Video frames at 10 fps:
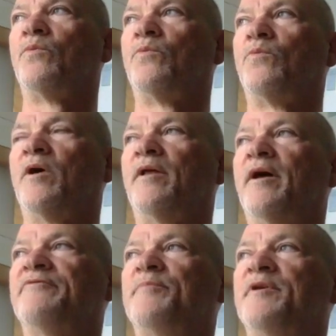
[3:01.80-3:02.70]
Well,
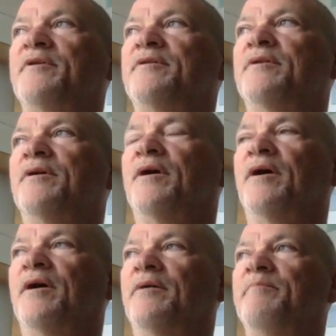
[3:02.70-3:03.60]
I've been
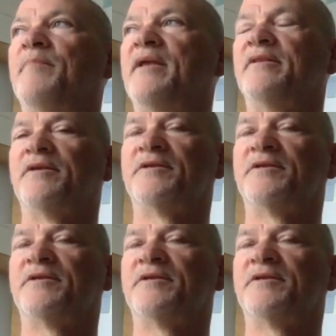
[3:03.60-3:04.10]
mainly, to